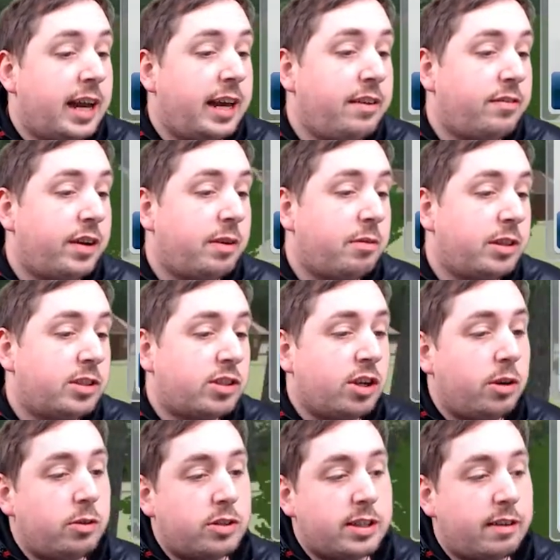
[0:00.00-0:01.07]
Levy with
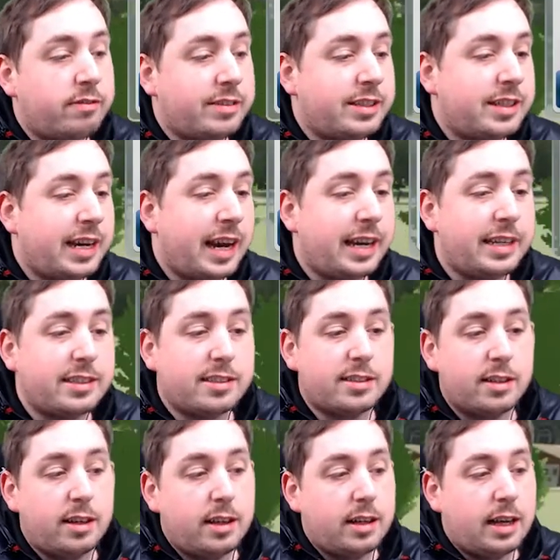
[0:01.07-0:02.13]

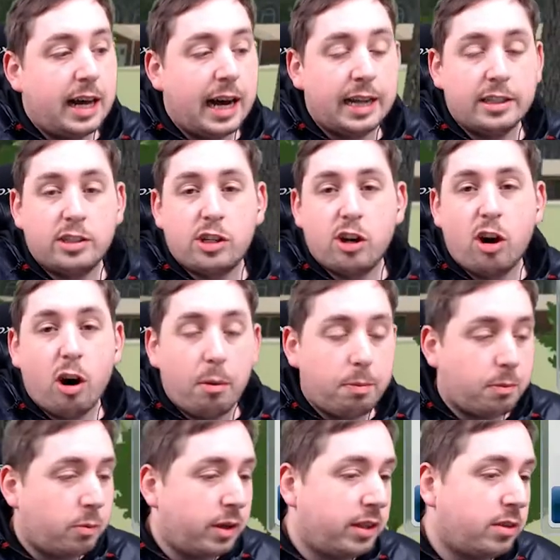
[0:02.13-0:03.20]
278 and Cobb
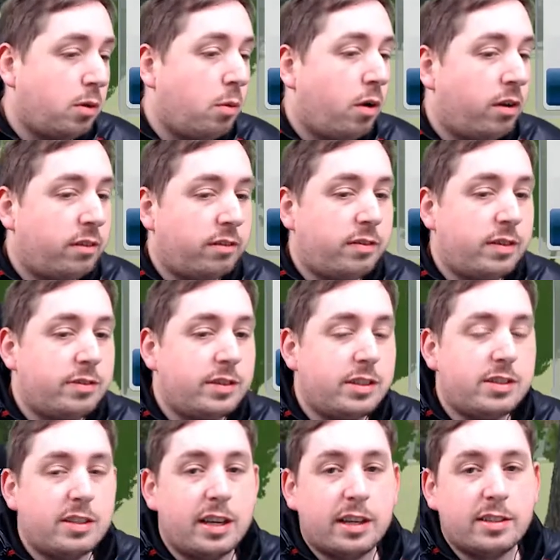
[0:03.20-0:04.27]
with
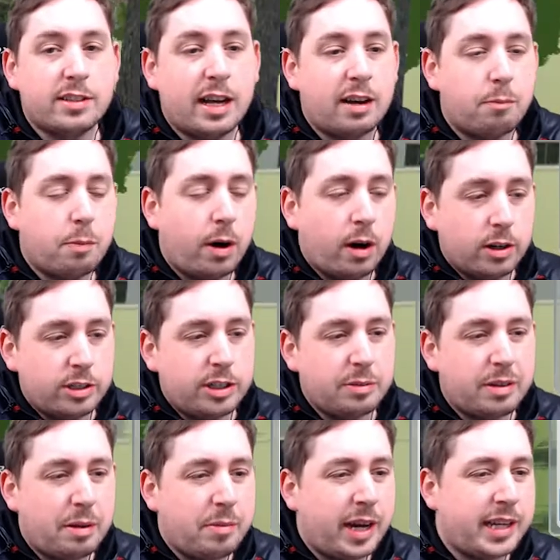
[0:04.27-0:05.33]
156. That partnership
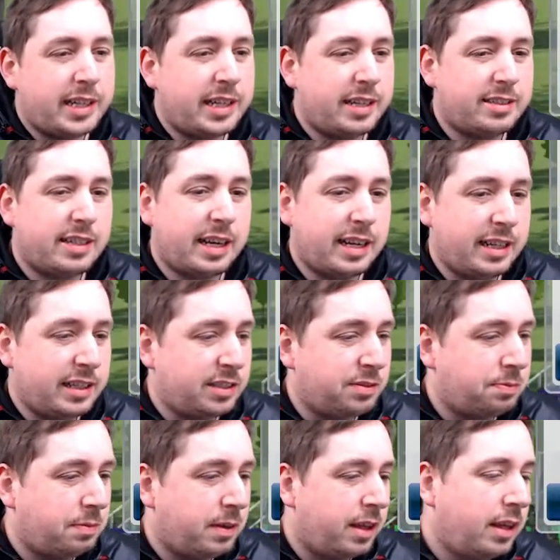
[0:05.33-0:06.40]
they made in that second innings,
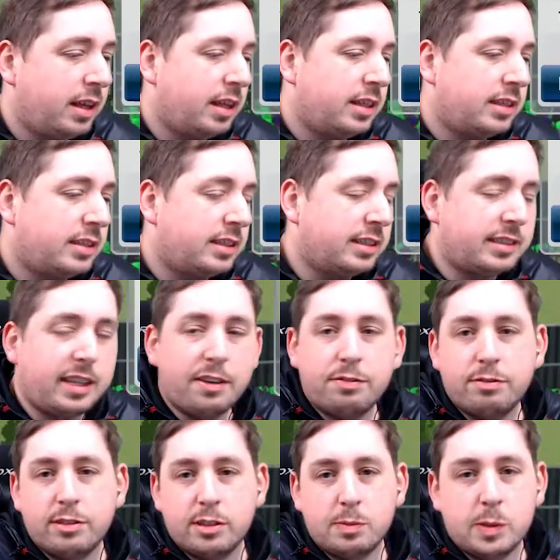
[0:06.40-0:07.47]
the
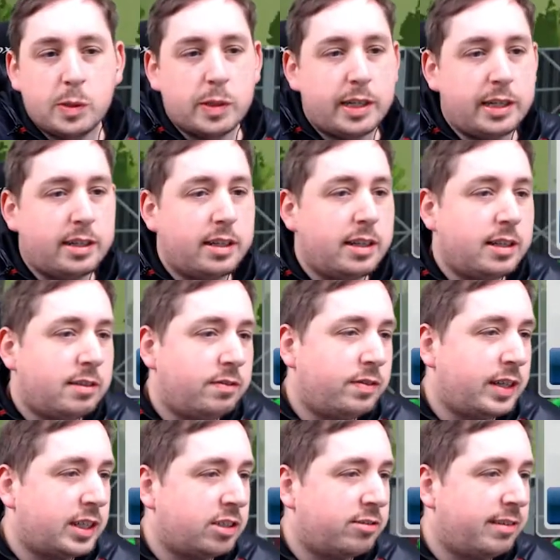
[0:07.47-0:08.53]
difference between
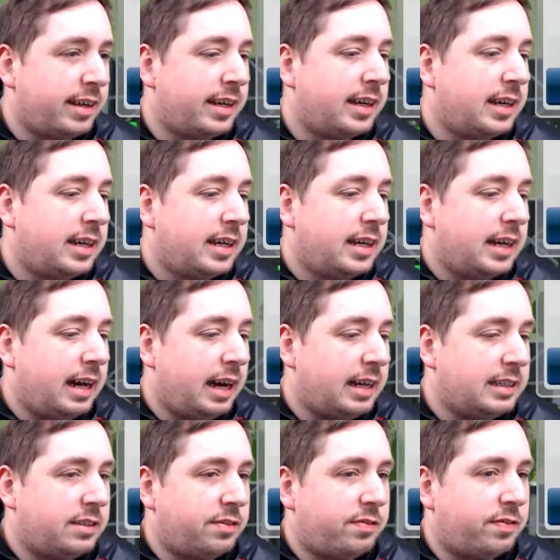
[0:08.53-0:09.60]
victory
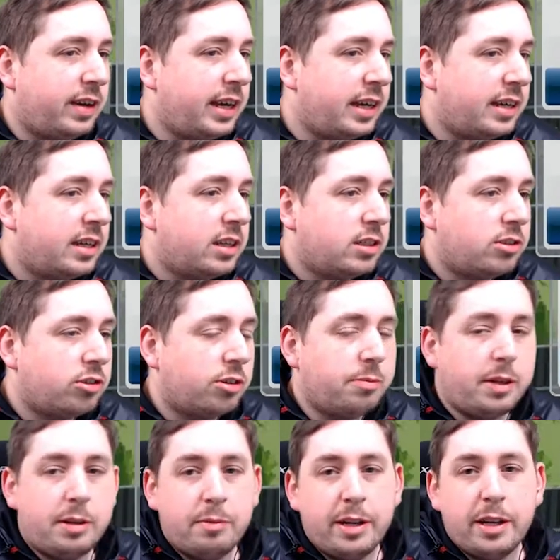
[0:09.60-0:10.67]
and defeat. Join
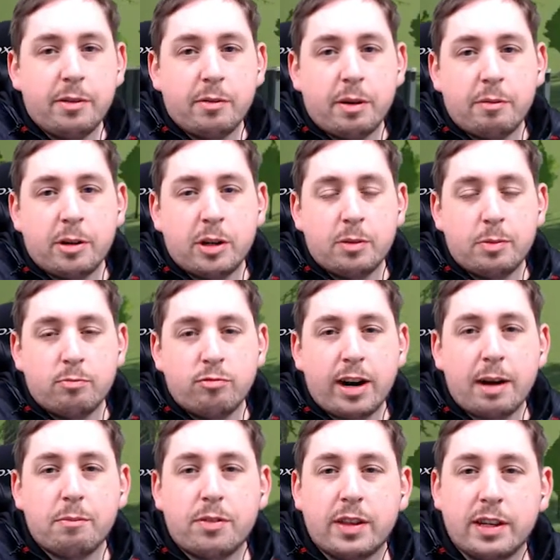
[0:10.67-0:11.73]
me in a minute where we're going to
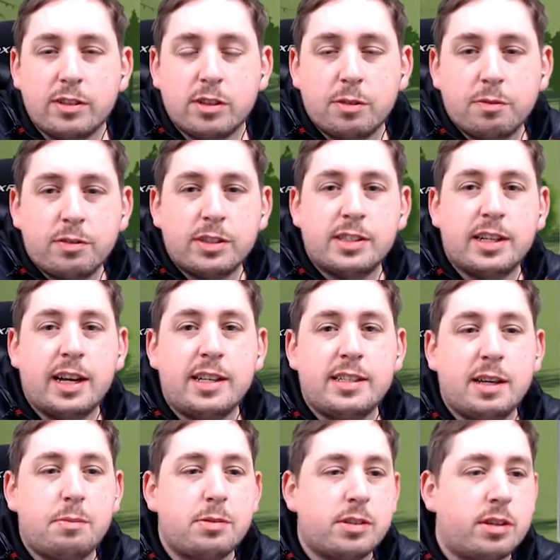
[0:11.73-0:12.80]
wrap things up for today's
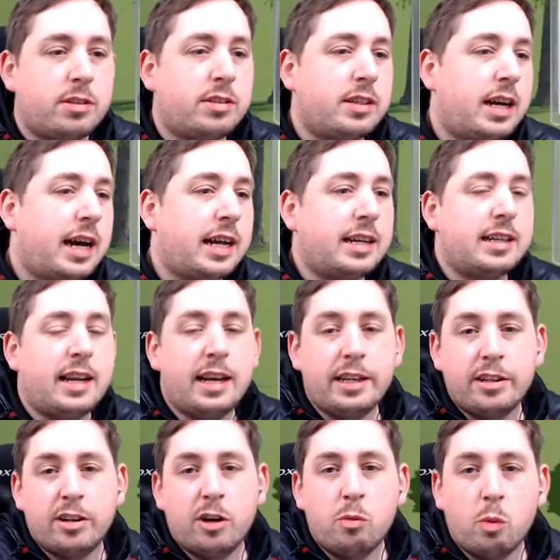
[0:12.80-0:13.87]
episode and let
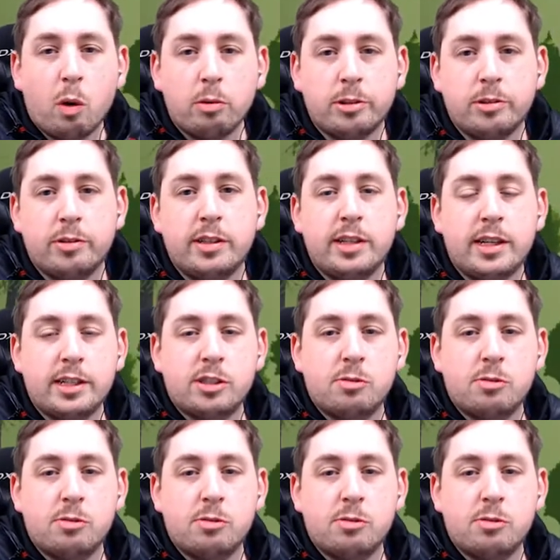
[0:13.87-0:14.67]
you know what we're doing in